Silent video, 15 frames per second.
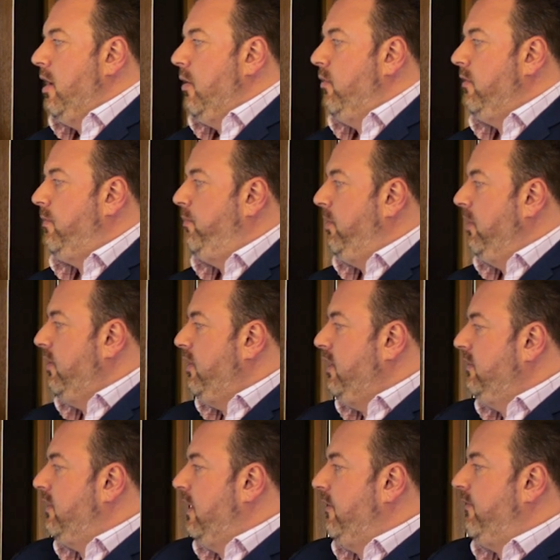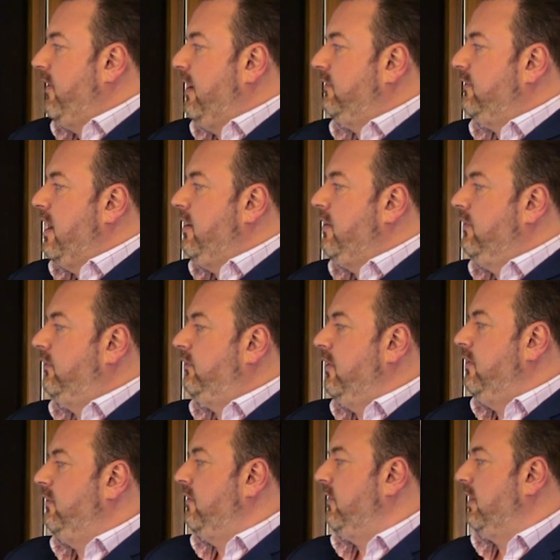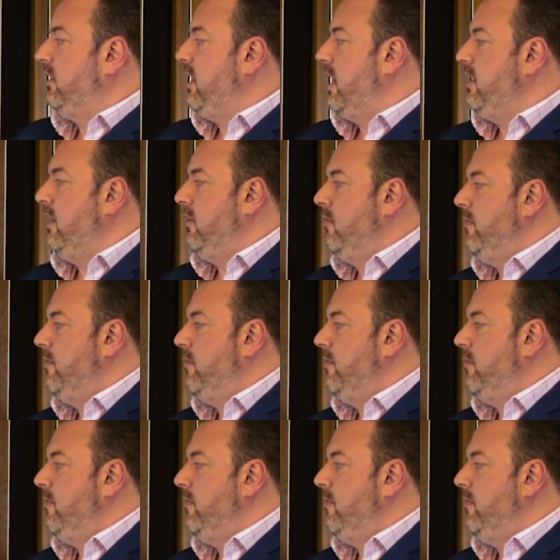with building defects and concerns that the cladding